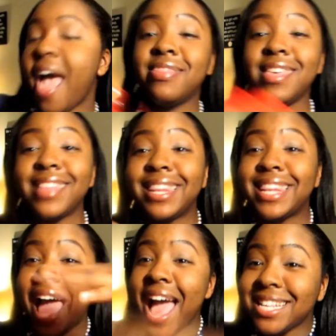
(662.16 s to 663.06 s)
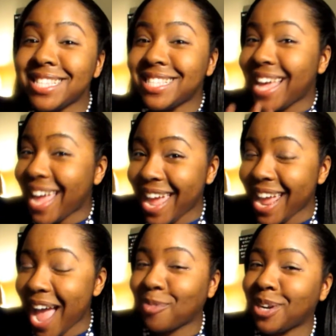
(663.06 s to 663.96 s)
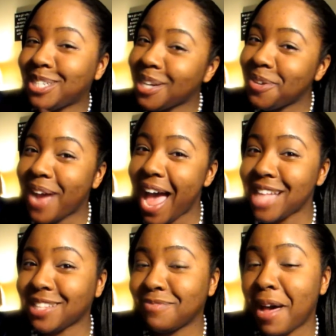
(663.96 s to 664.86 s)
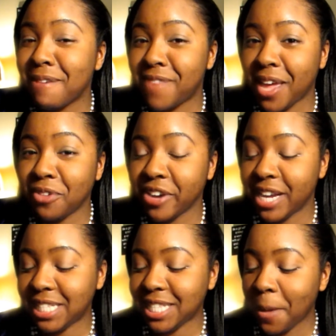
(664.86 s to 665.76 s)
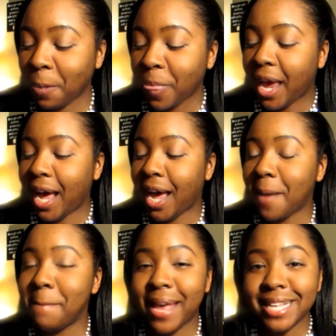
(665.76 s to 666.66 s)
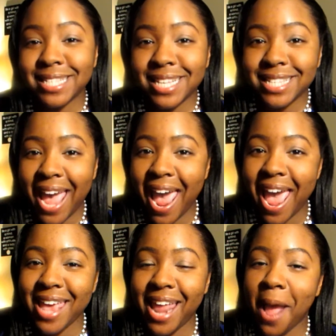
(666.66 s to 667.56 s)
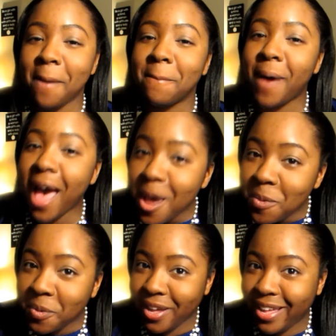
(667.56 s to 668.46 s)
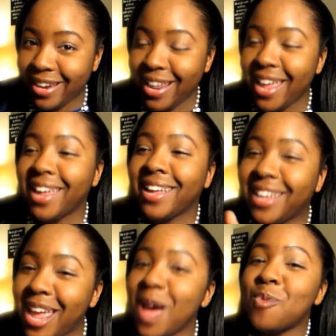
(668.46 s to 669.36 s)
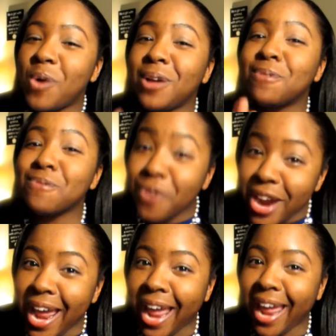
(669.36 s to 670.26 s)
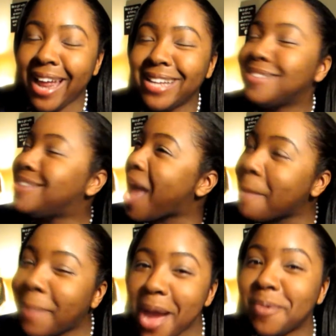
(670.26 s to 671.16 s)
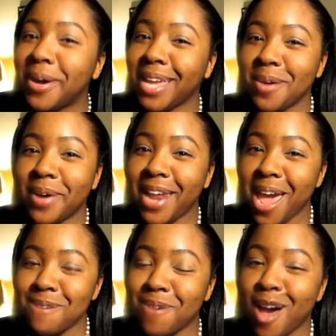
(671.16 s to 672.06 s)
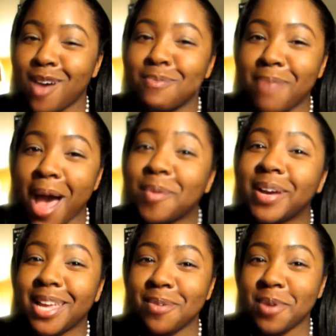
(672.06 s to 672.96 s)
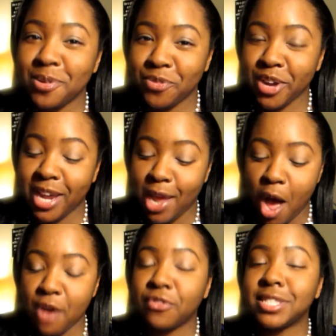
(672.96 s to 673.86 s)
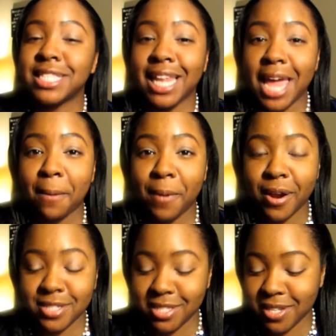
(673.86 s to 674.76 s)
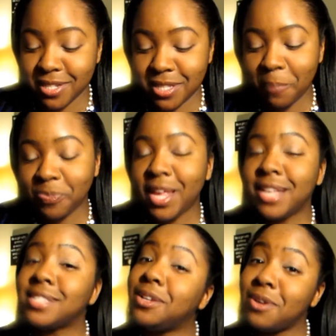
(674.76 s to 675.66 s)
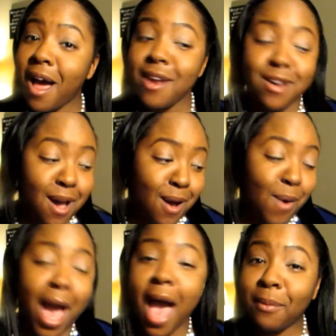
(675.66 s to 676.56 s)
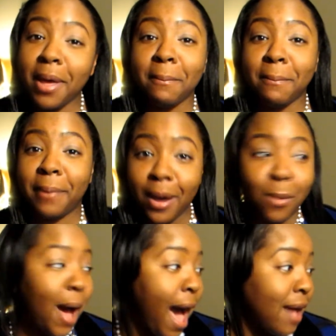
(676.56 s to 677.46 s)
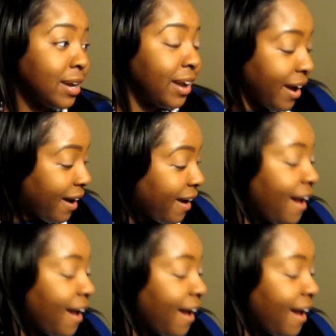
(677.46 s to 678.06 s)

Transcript: the last thing I want to show you guys of my favorites. Macy's had a buy one get one free, not buy one get one half off, buy one get one free off select purses. So you all know I went buck wild in there.